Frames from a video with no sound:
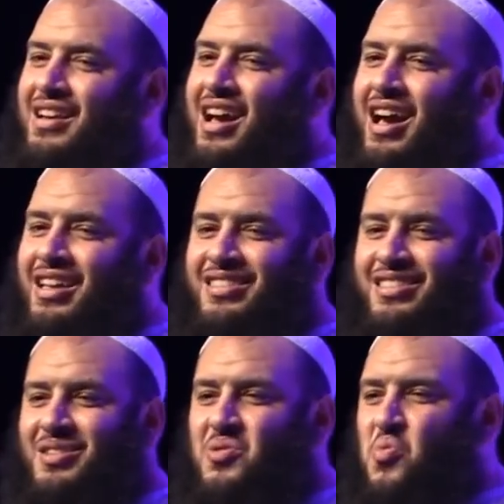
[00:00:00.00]

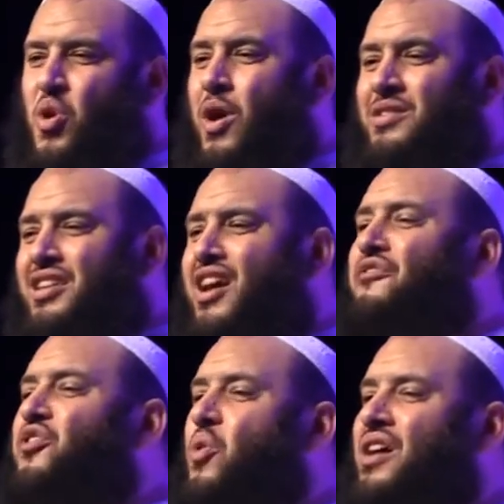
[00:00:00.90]
And we want
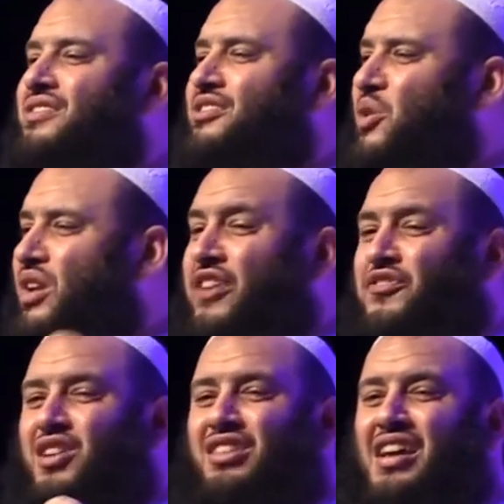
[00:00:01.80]
everyone to leave
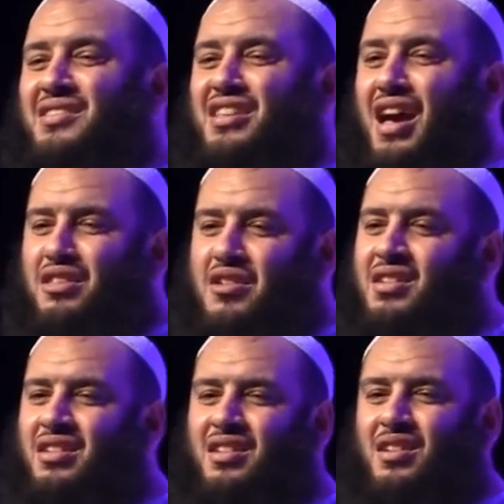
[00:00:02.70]
today's
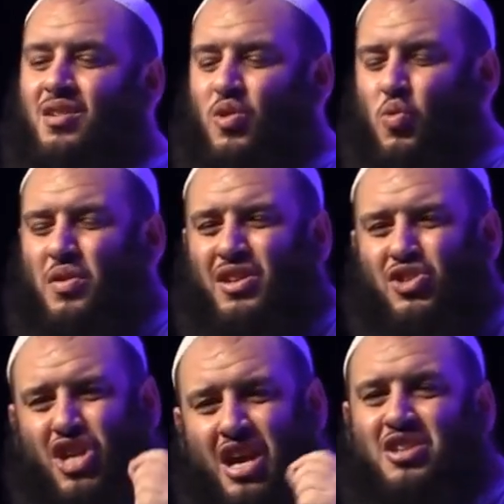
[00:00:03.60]
gathering with a
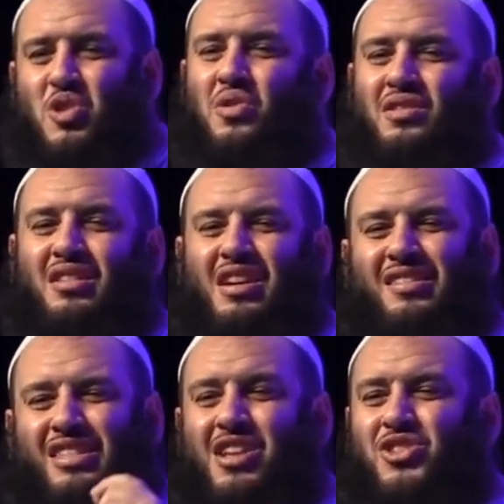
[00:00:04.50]
genuine
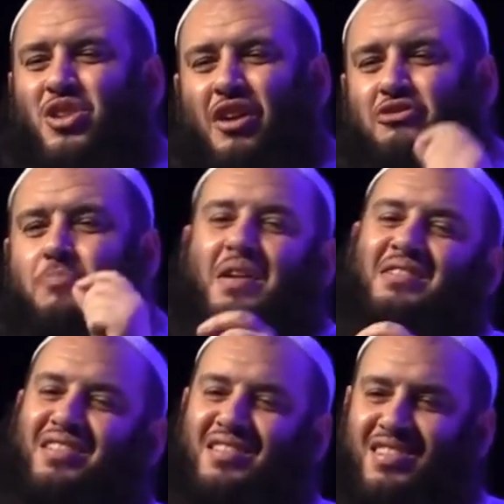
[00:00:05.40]
intention of
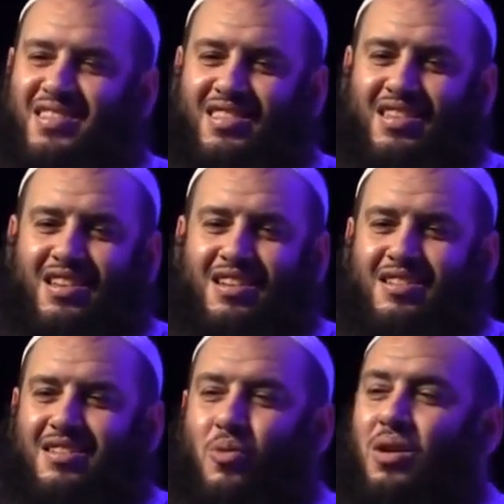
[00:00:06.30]
repentance.
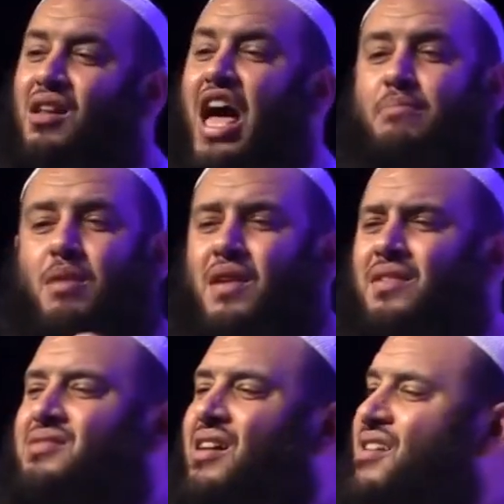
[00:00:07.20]
Wallahi, my
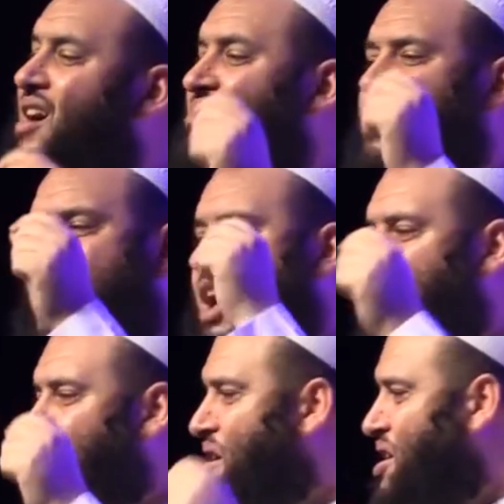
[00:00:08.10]
brothers, Allah is Arham
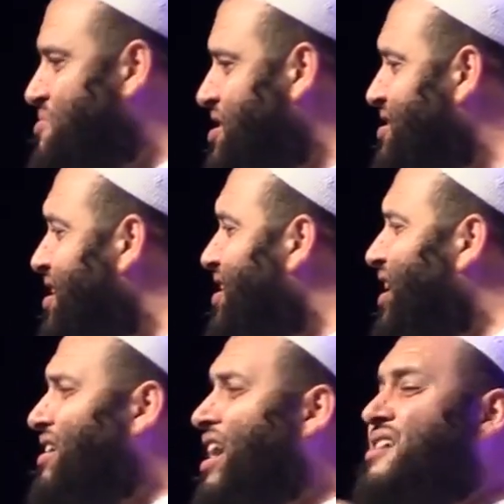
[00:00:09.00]
al Rahimeen.
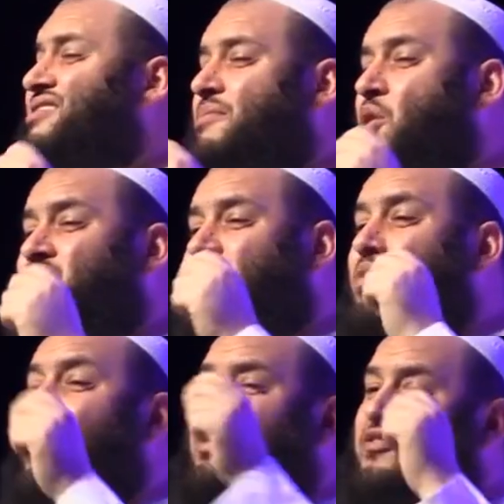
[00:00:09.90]
Allah is the most
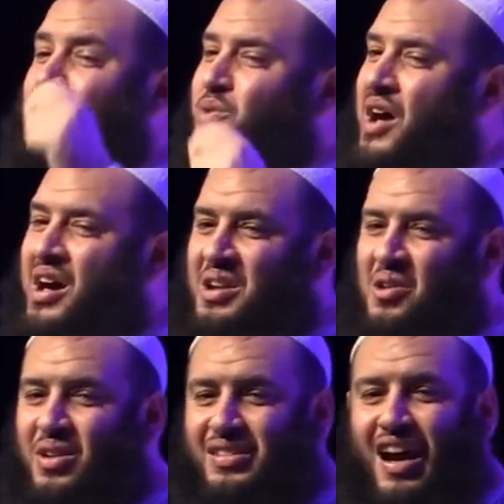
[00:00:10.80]
merciful,
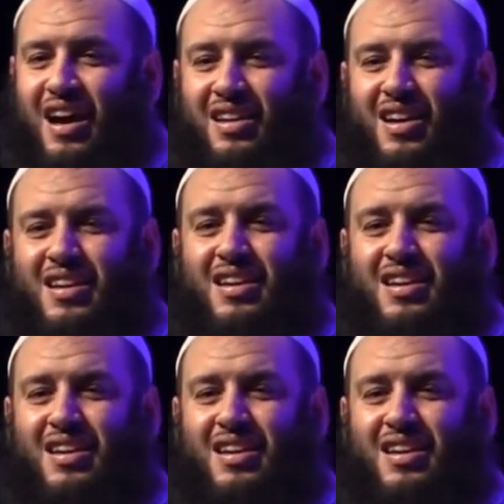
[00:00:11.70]
subhanahu wa ta'ala.